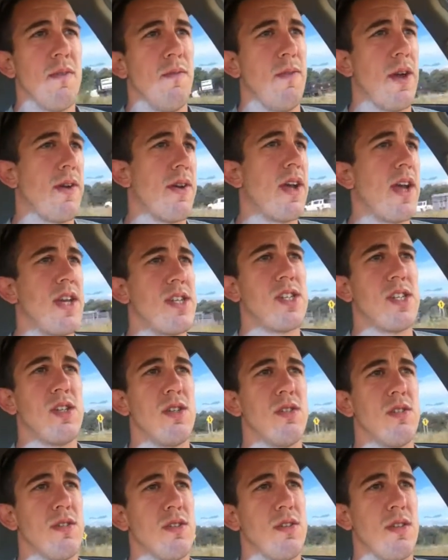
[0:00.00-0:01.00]

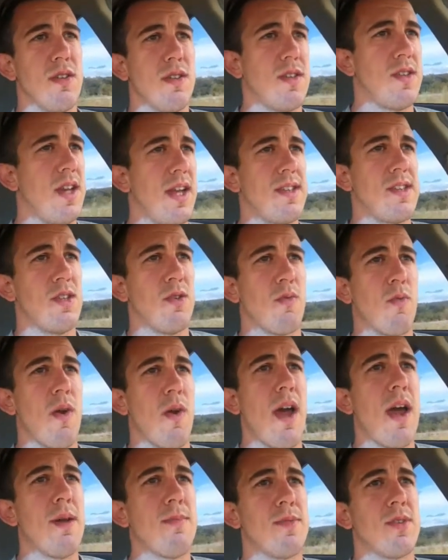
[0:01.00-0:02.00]
variations, sets and
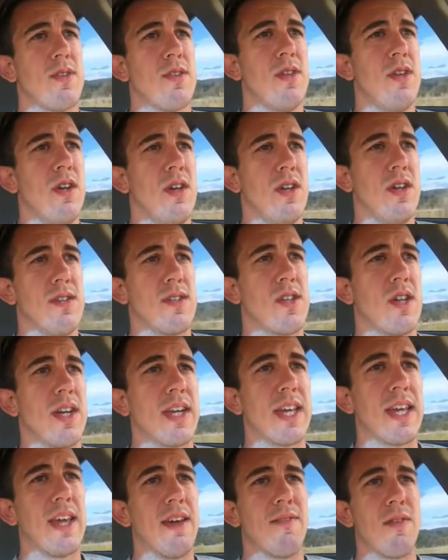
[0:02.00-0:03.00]
reps is
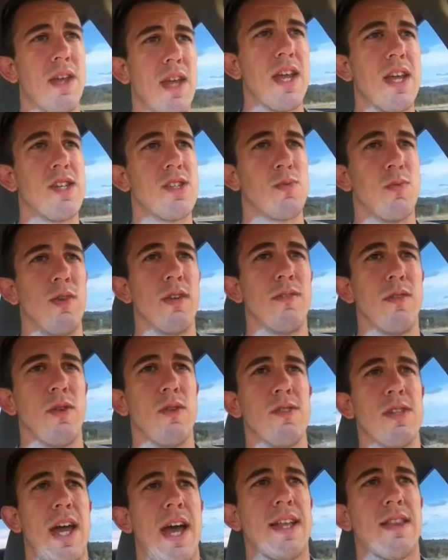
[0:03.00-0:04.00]
going to give each one of
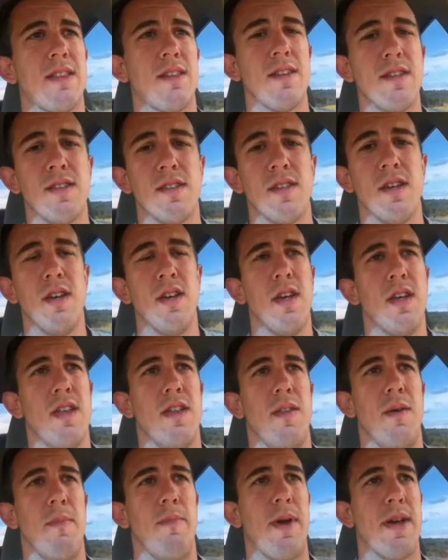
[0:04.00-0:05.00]
those athletes
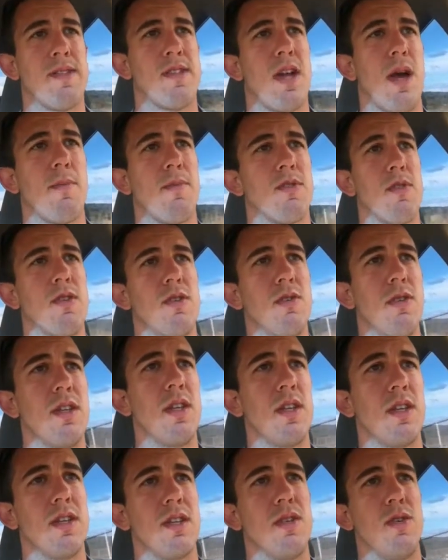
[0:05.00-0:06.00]
the best
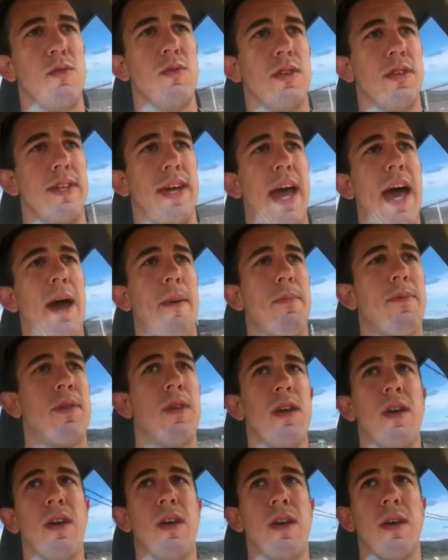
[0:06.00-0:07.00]
opportunity to
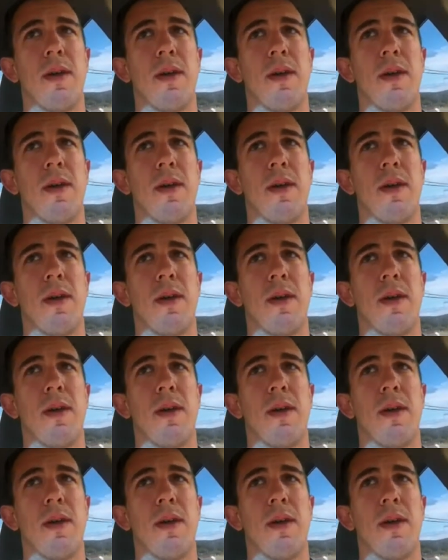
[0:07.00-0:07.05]
adapt.